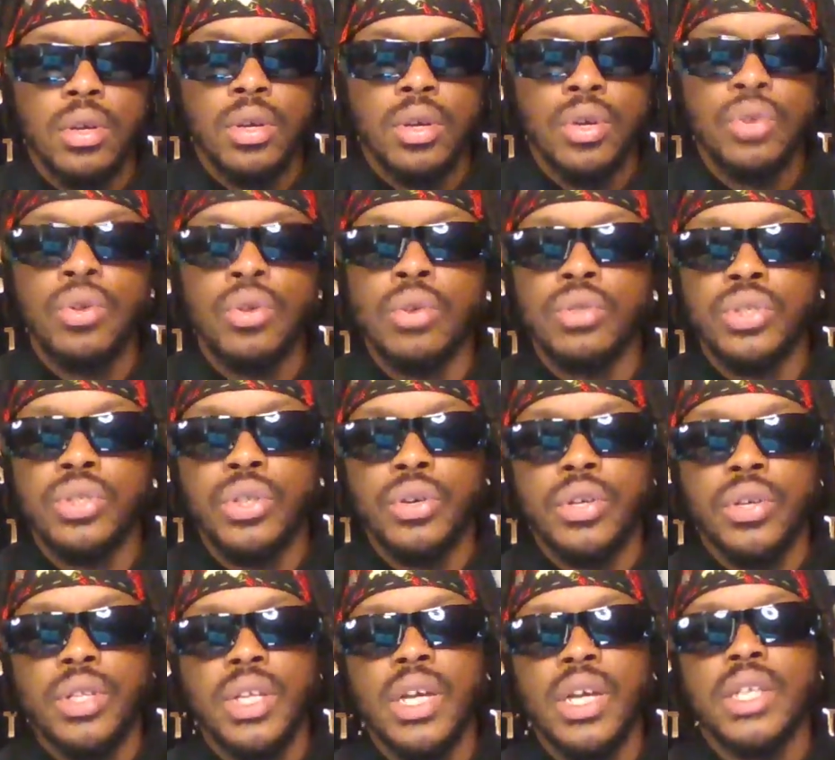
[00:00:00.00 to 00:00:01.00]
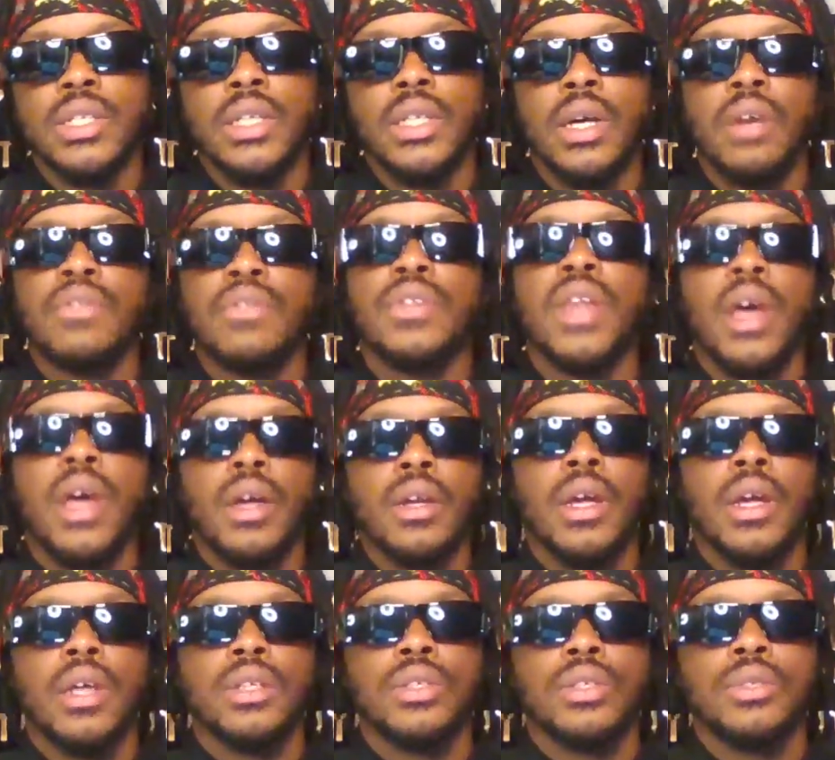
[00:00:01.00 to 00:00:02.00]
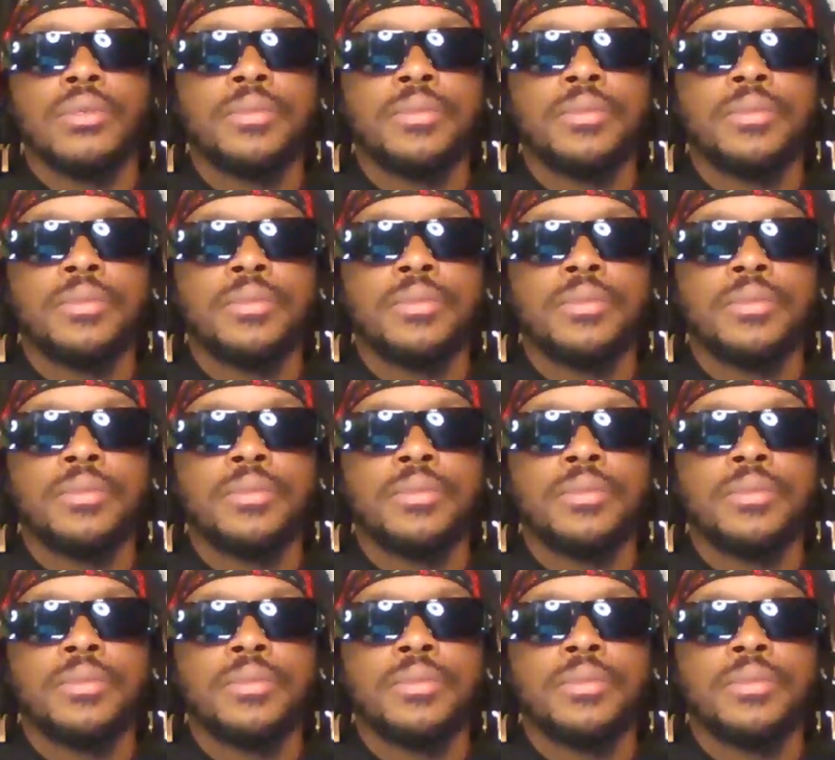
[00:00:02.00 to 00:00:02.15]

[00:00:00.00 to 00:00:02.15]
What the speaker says: You know, certain things of that nature.